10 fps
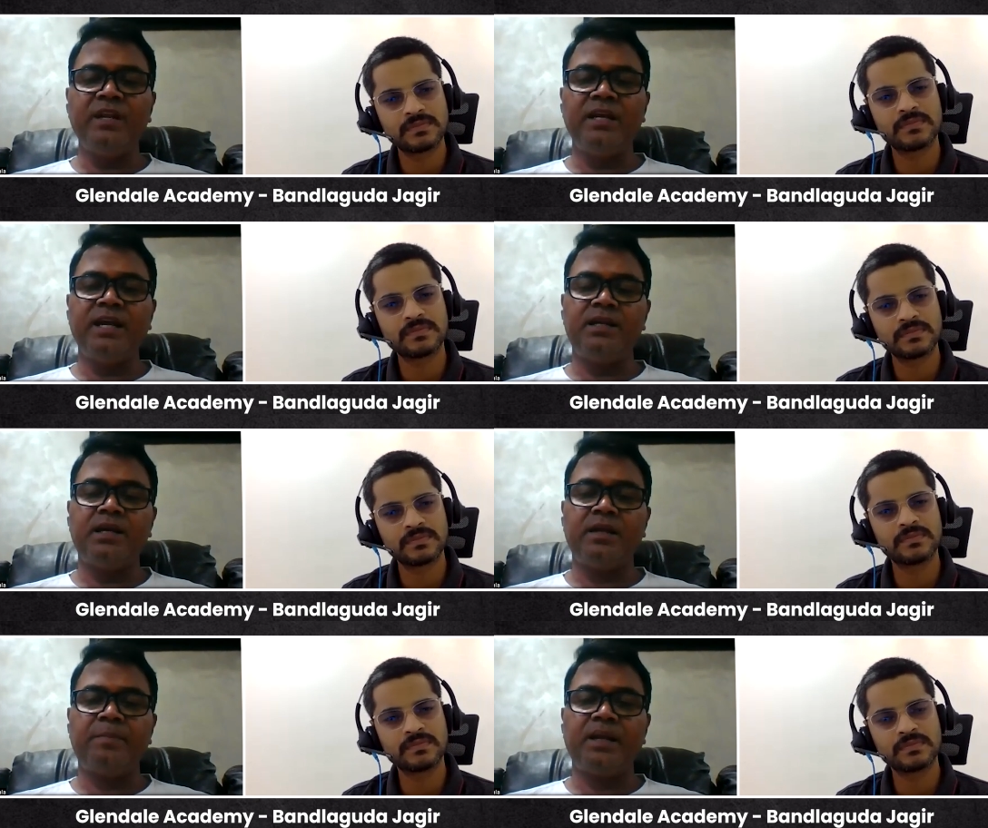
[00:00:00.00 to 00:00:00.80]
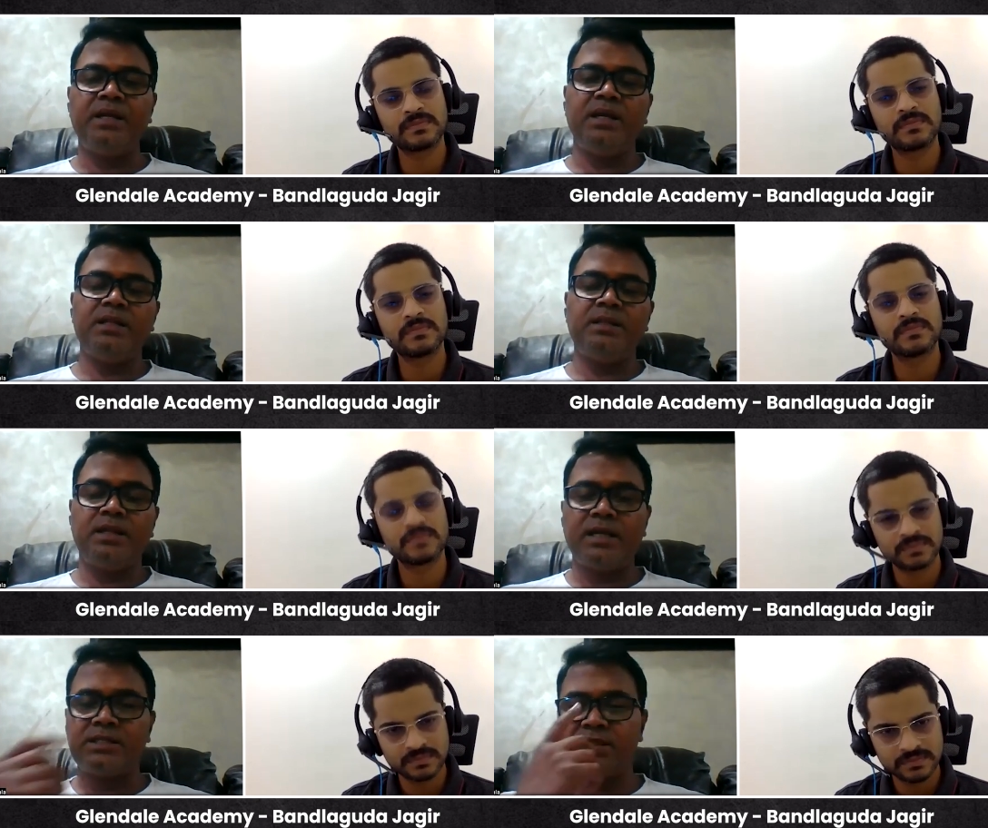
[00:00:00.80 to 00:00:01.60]
Speaker 1: will get a reply in
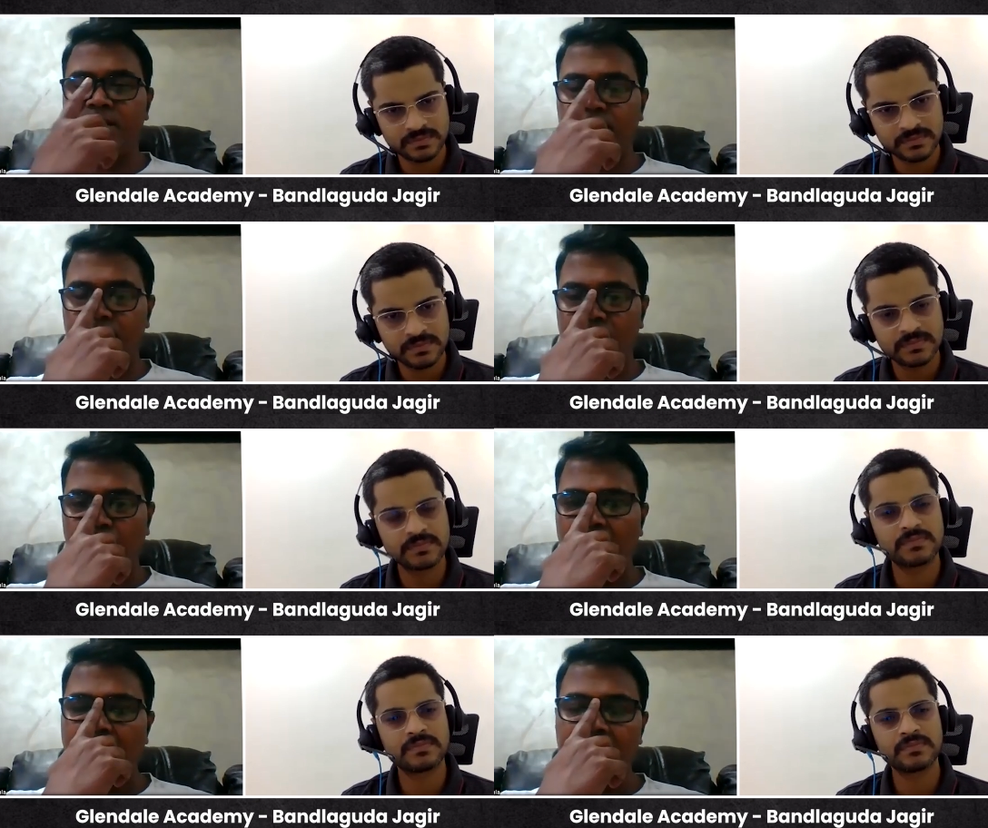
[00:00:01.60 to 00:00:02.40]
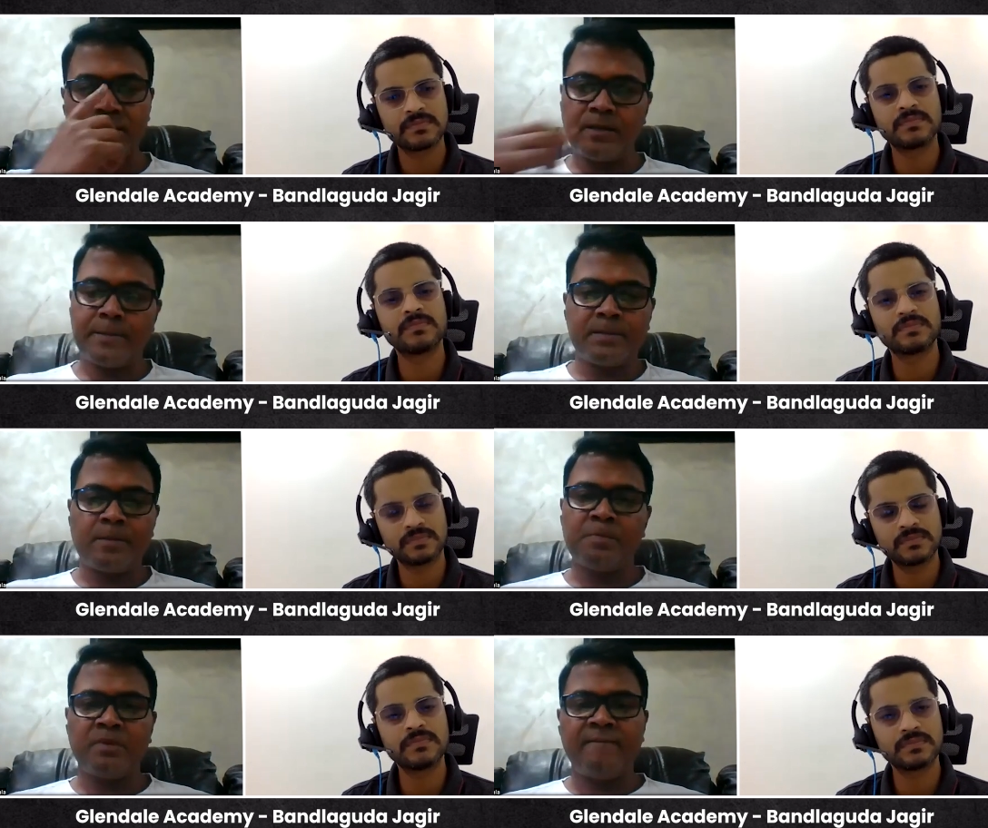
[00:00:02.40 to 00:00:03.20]
the next 12 hours.
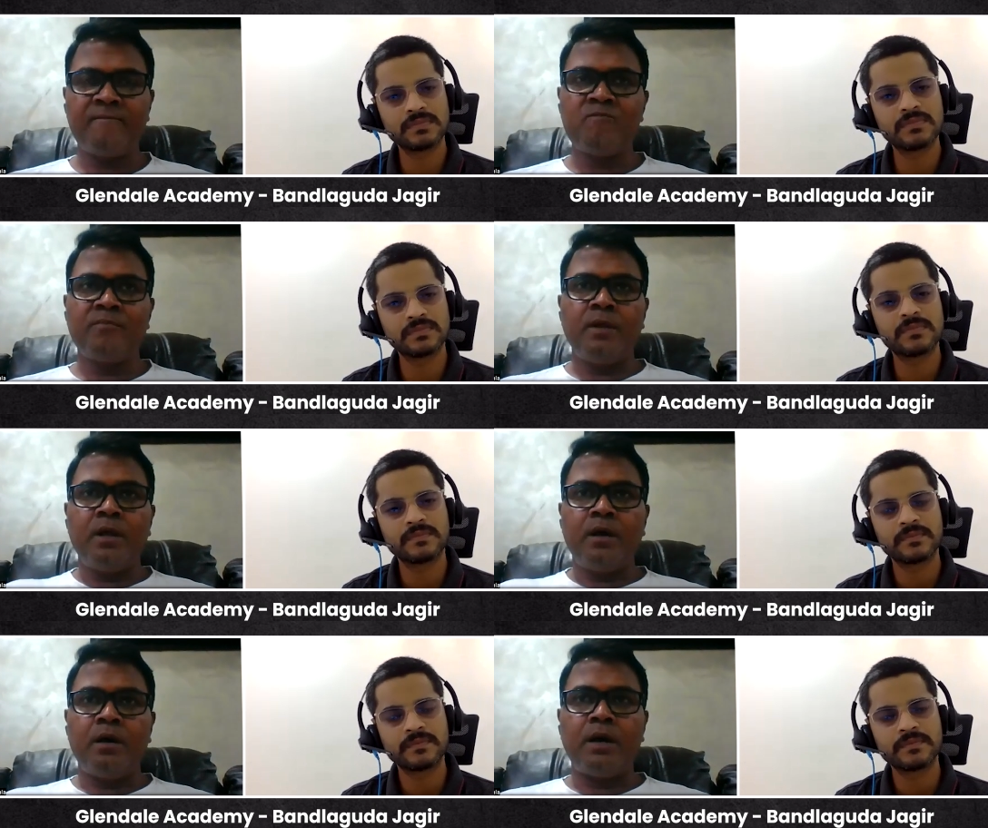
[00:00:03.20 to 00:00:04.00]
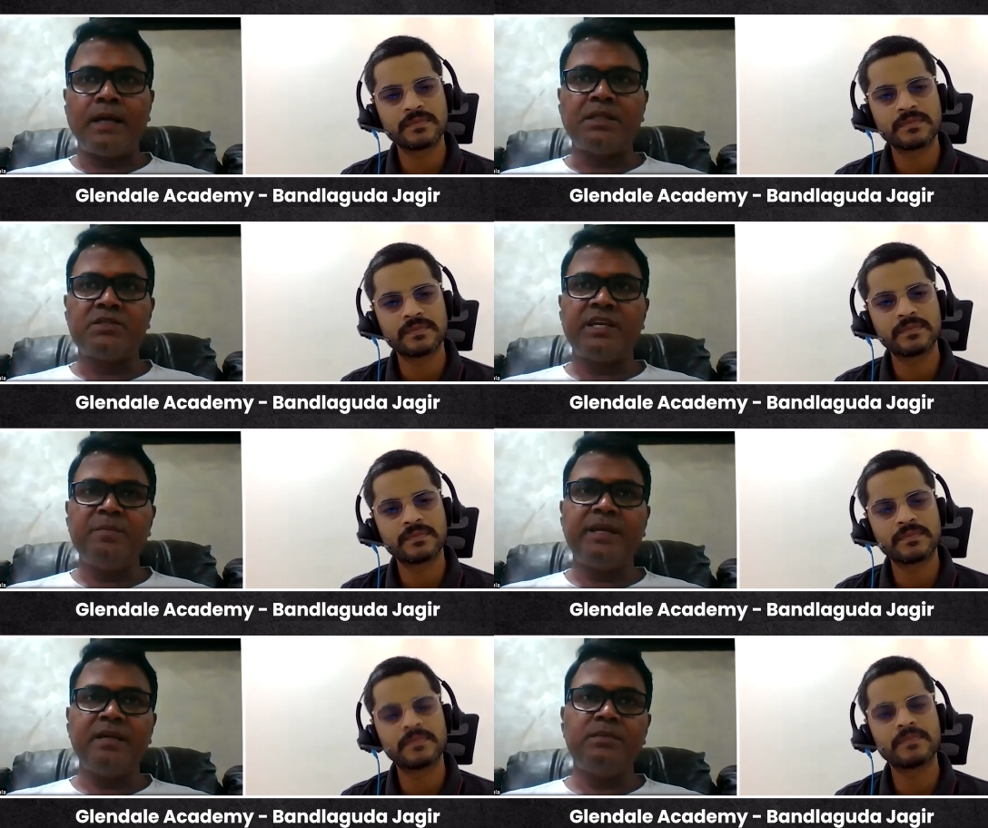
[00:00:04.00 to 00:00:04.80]
And at the
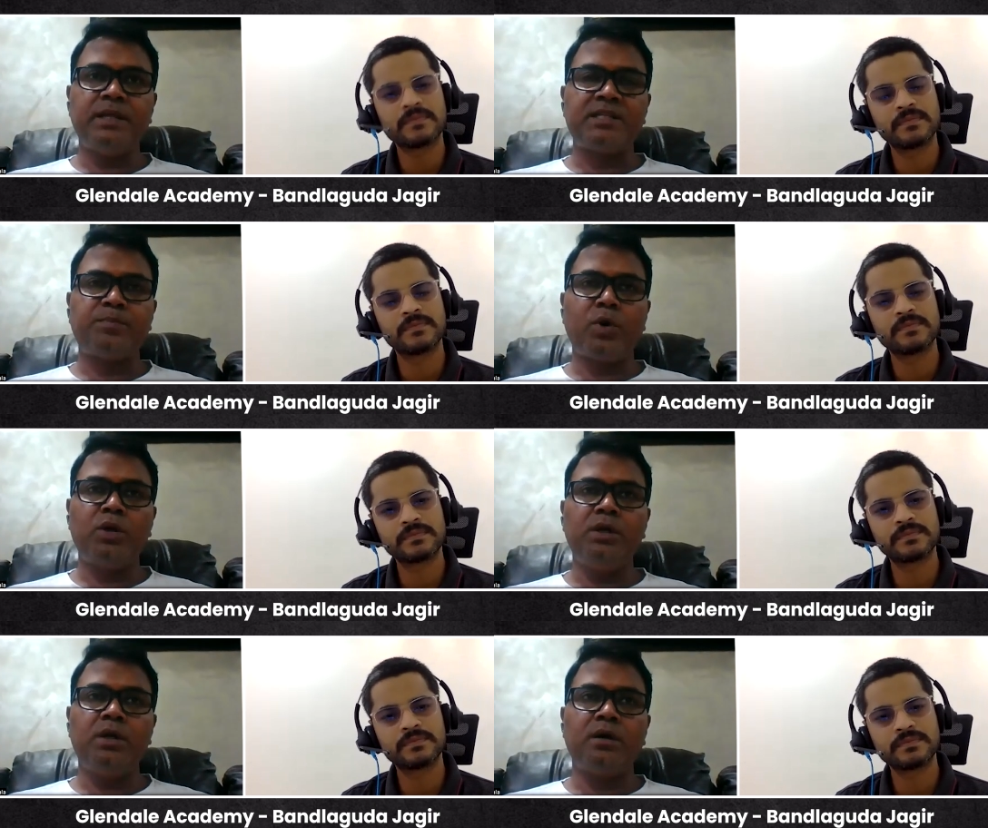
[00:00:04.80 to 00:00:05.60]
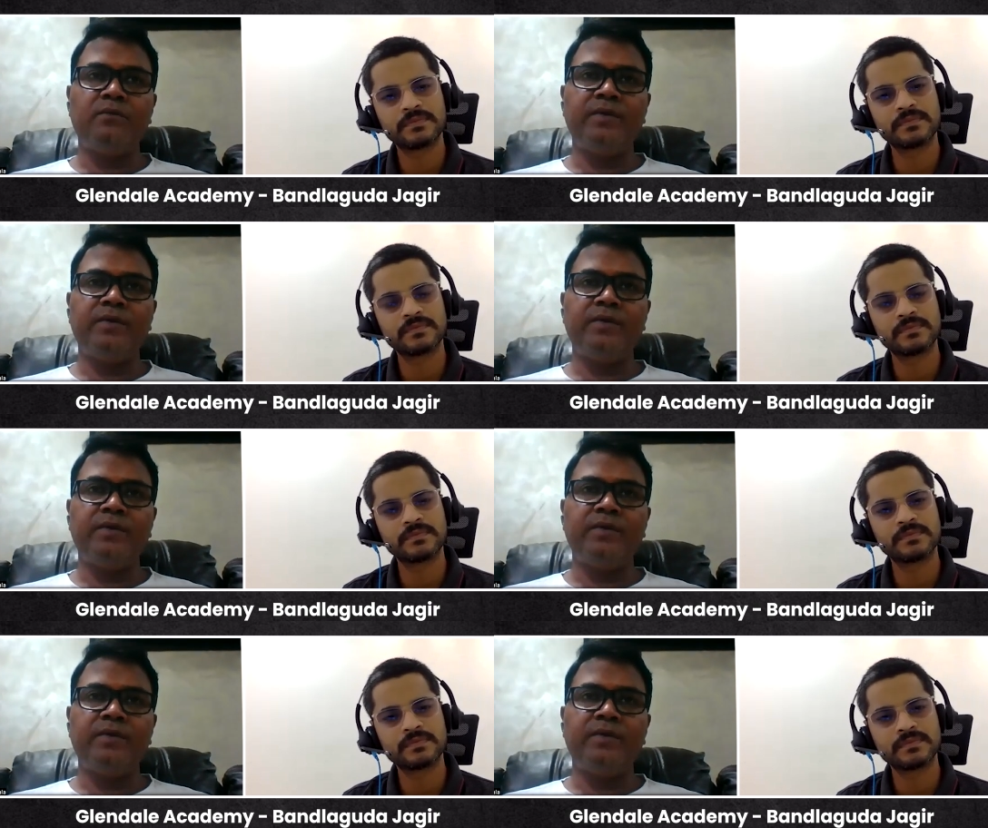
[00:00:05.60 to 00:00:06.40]
same time, they respond whenever
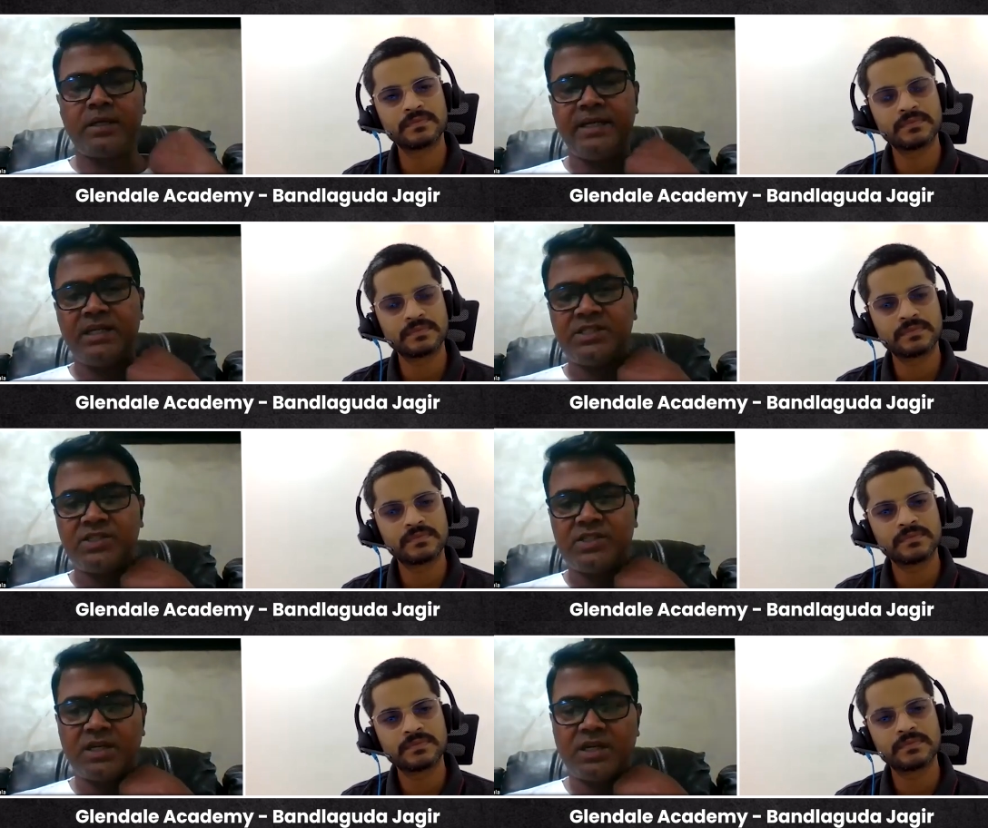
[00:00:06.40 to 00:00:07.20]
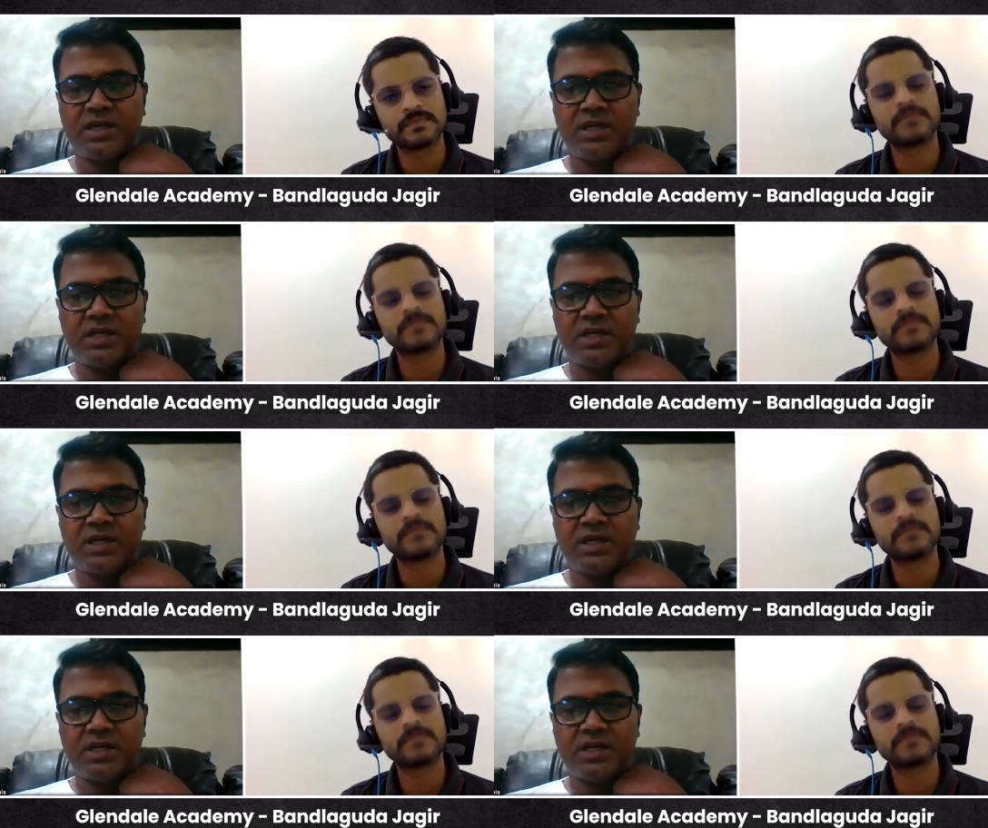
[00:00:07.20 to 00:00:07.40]
your kid is